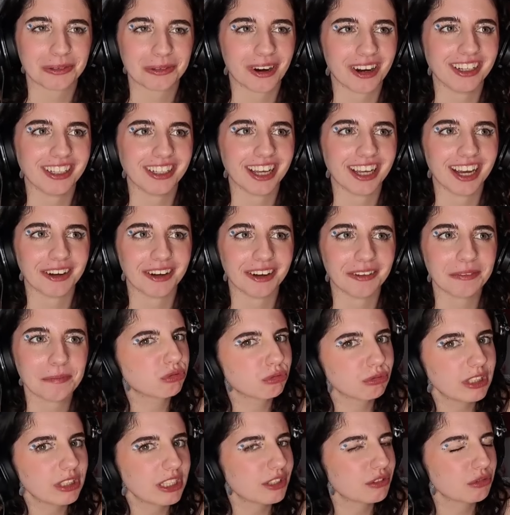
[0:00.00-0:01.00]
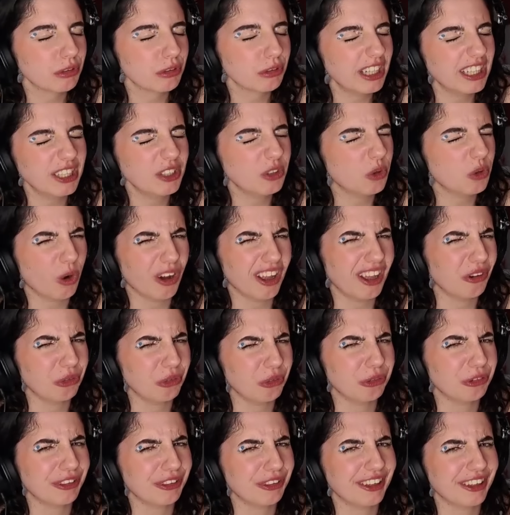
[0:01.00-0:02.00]
right now. It's really not
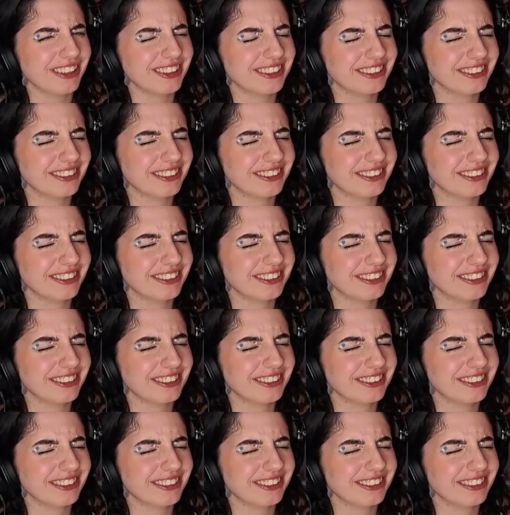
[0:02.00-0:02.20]
healthy.